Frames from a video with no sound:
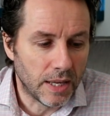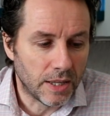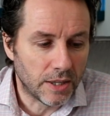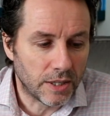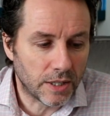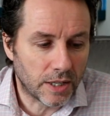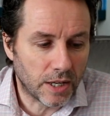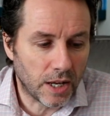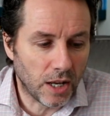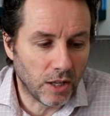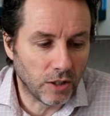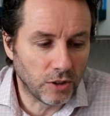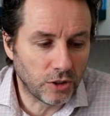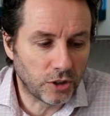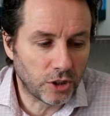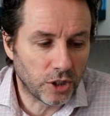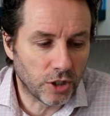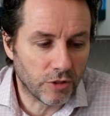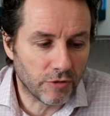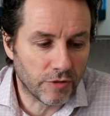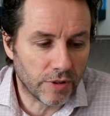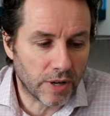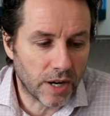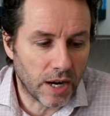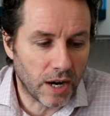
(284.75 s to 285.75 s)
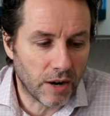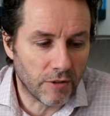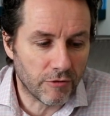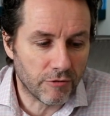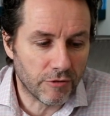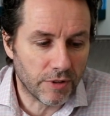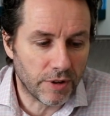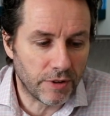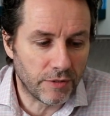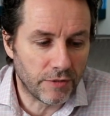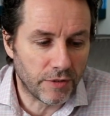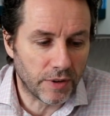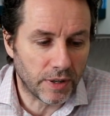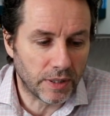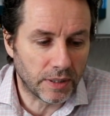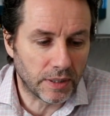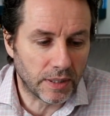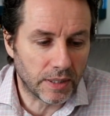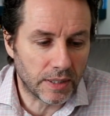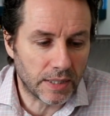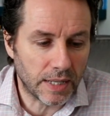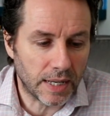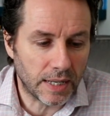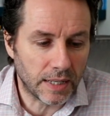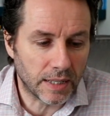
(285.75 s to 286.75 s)
The Culture Recovery Fund
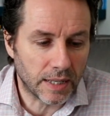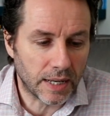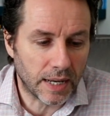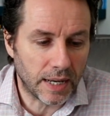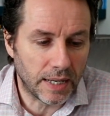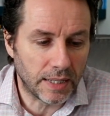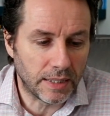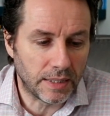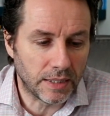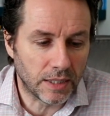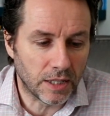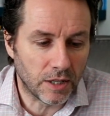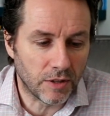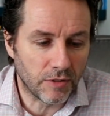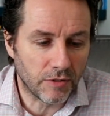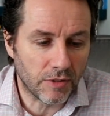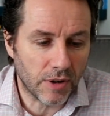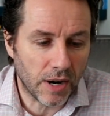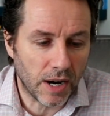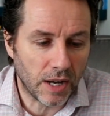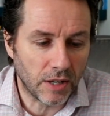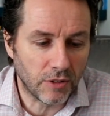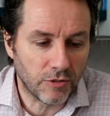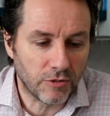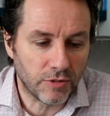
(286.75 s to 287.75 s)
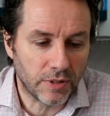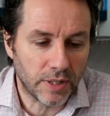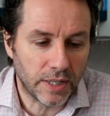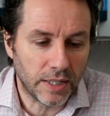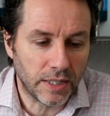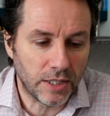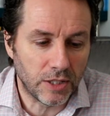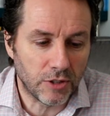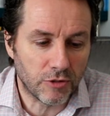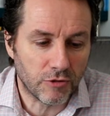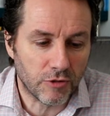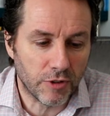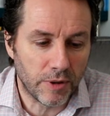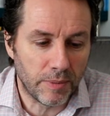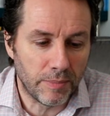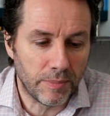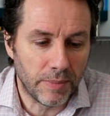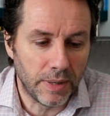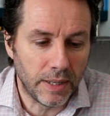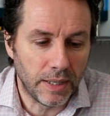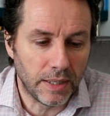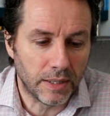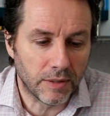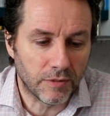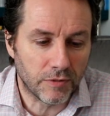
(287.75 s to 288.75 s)
has allocated over 183
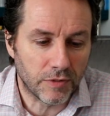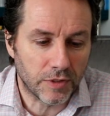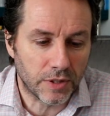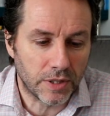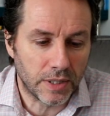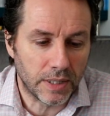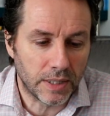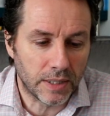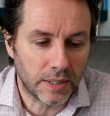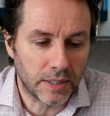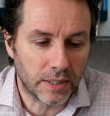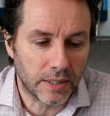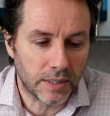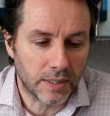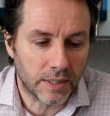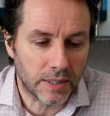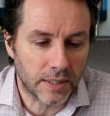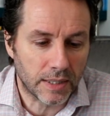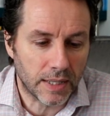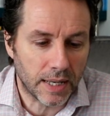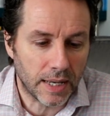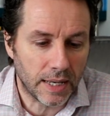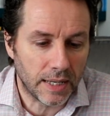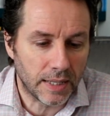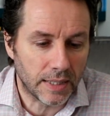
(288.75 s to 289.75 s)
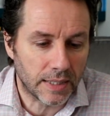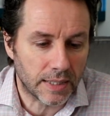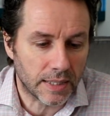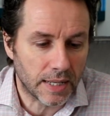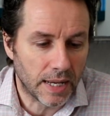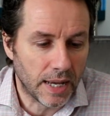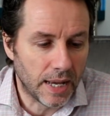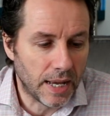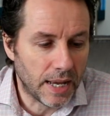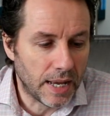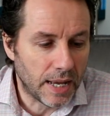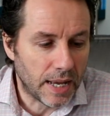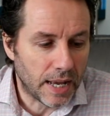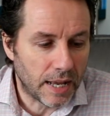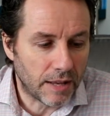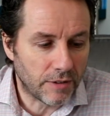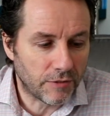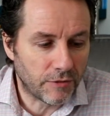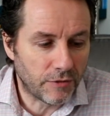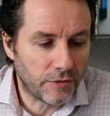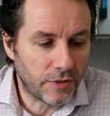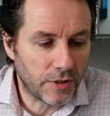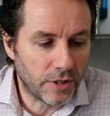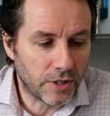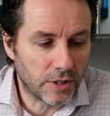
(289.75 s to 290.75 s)
million for theatres to date, and
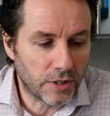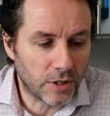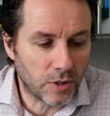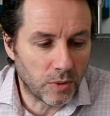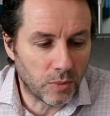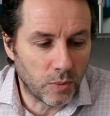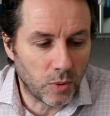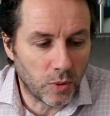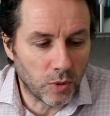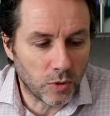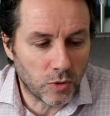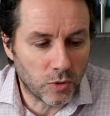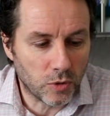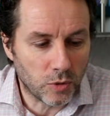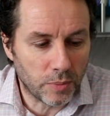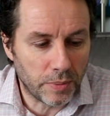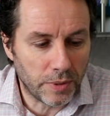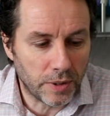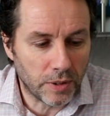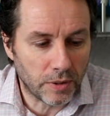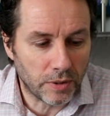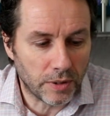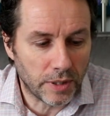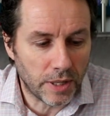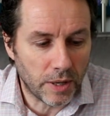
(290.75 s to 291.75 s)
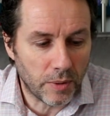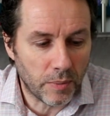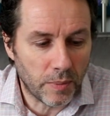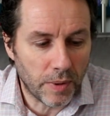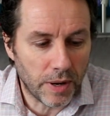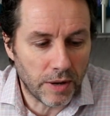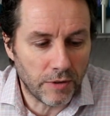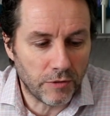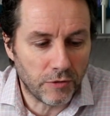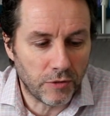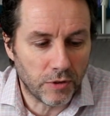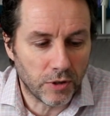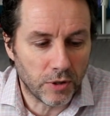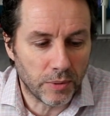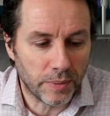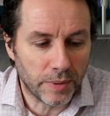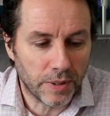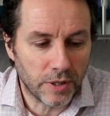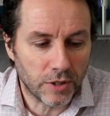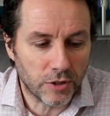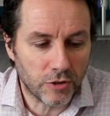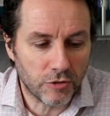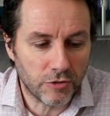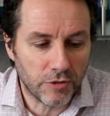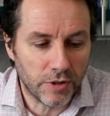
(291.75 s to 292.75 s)
further awards will be on their way
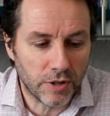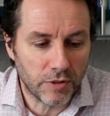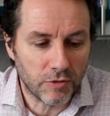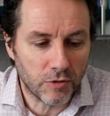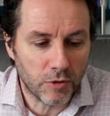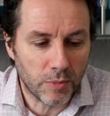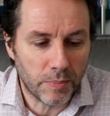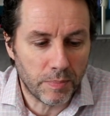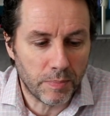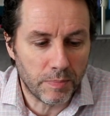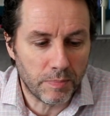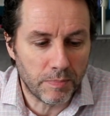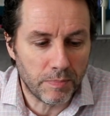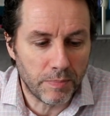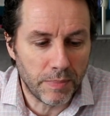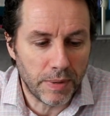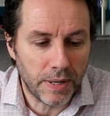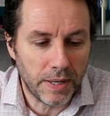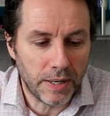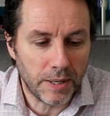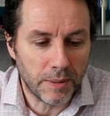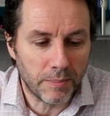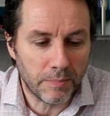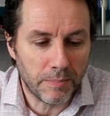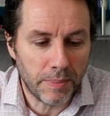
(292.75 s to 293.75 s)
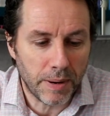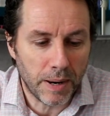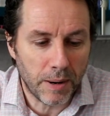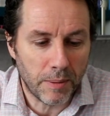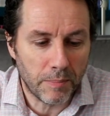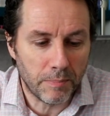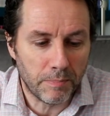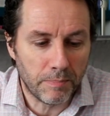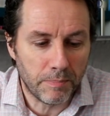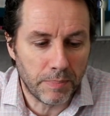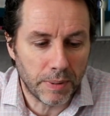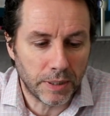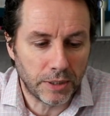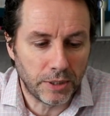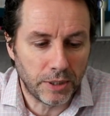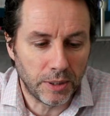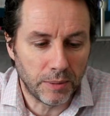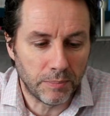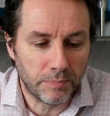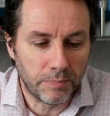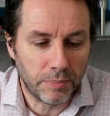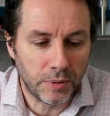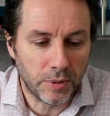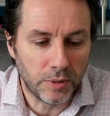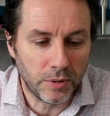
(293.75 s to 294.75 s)
following a £300 million
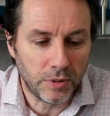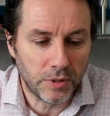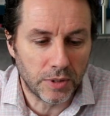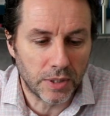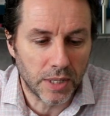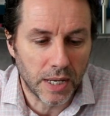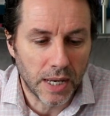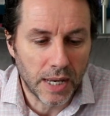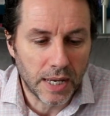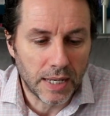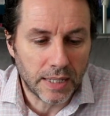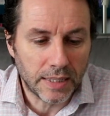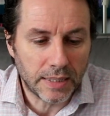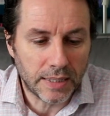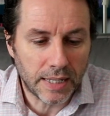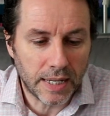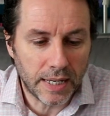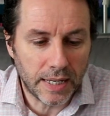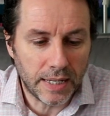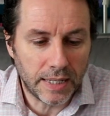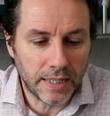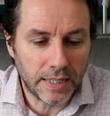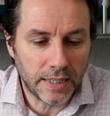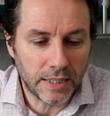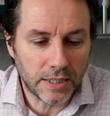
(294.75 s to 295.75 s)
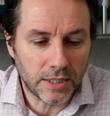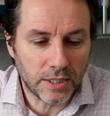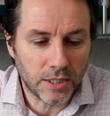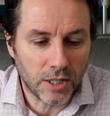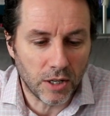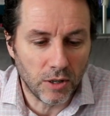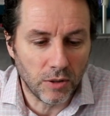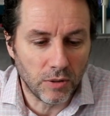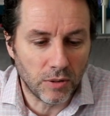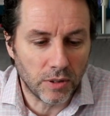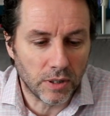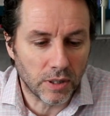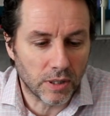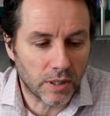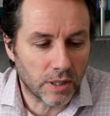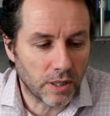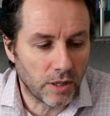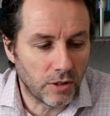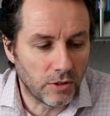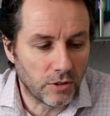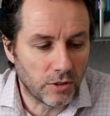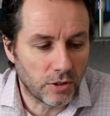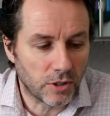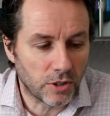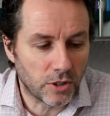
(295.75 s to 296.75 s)
budget boost, taking its total
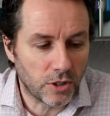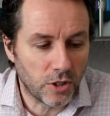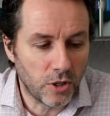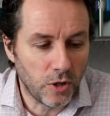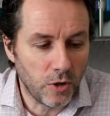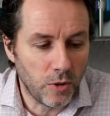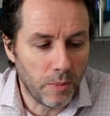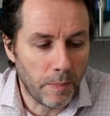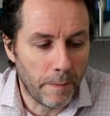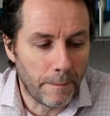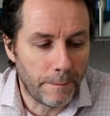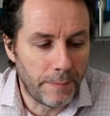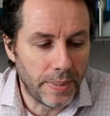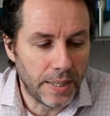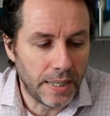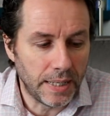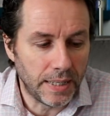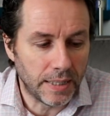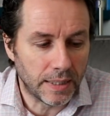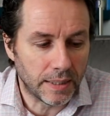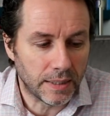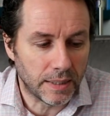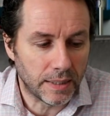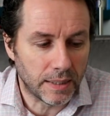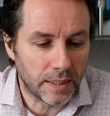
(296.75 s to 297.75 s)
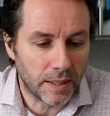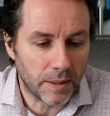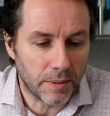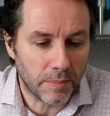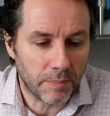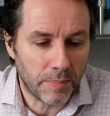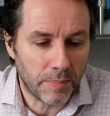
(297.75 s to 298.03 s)
close to £2 billion.